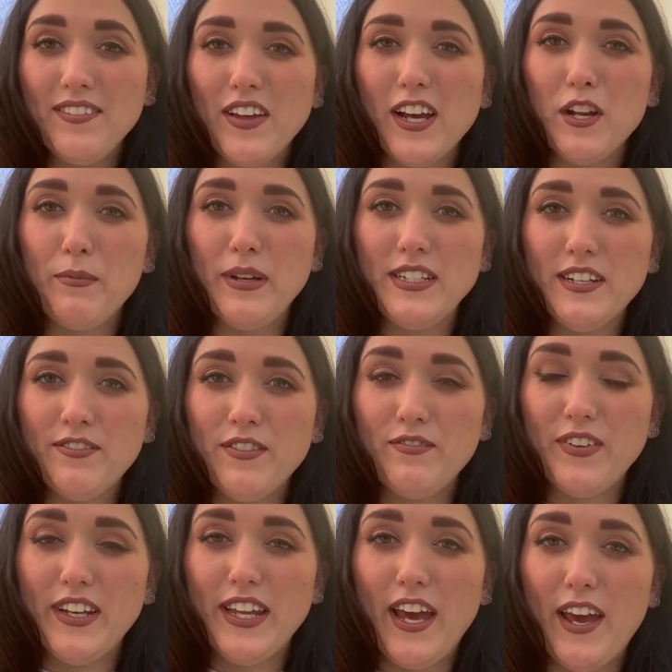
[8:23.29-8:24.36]
They're going to be
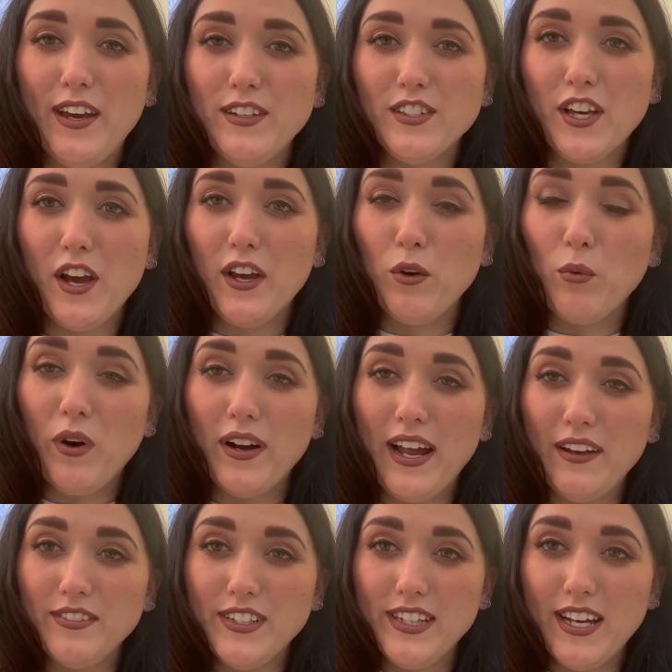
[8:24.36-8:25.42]
different videos going one
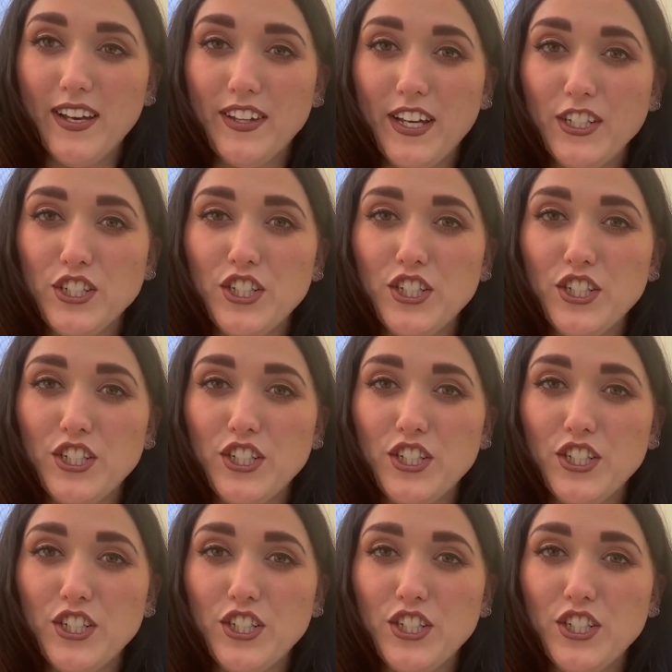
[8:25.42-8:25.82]
after the other,